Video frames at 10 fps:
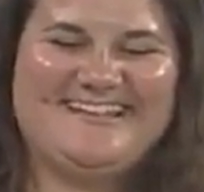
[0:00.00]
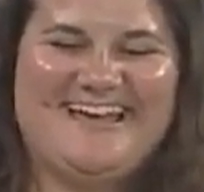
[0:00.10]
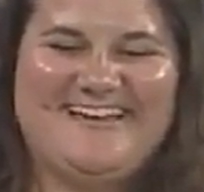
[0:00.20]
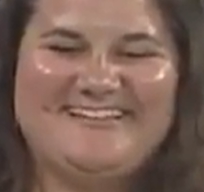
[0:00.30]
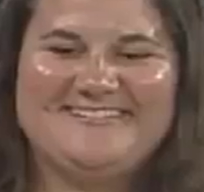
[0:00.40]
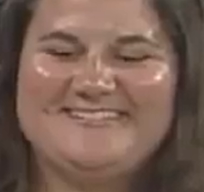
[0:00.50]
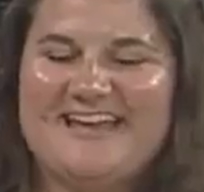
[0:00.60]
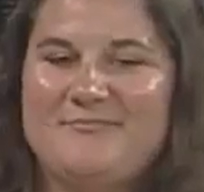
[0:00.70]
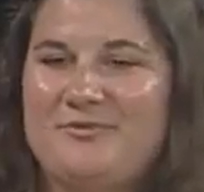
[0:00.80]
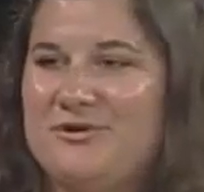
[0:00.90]
is. Yeah, it's
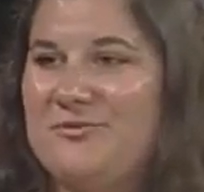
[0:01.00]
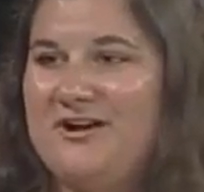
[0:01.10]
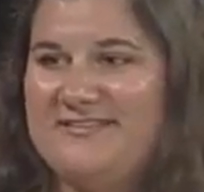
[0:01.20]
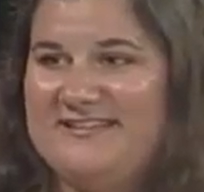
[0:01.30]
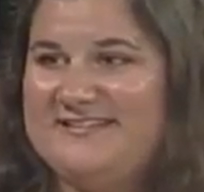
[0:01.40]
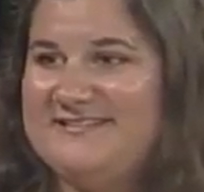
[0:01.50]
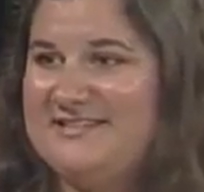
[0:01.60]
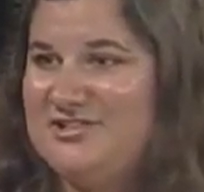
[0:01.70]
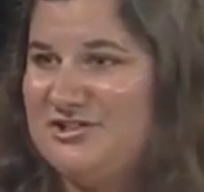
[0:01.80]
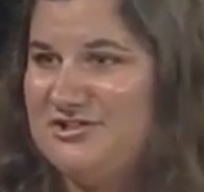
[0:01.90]
that boardwalk. They did
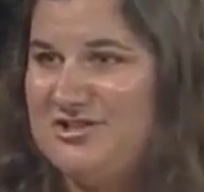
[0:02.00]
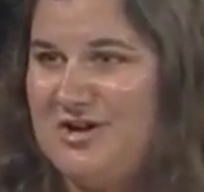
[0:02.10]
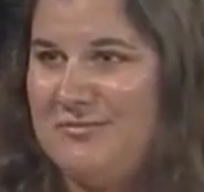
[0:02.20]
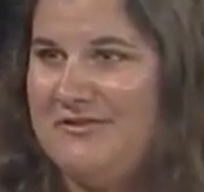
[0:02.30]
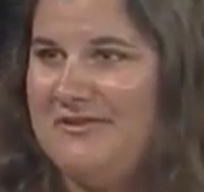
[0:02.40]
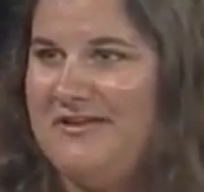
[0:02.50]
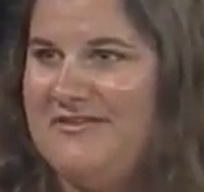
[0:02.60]
such a good job with it,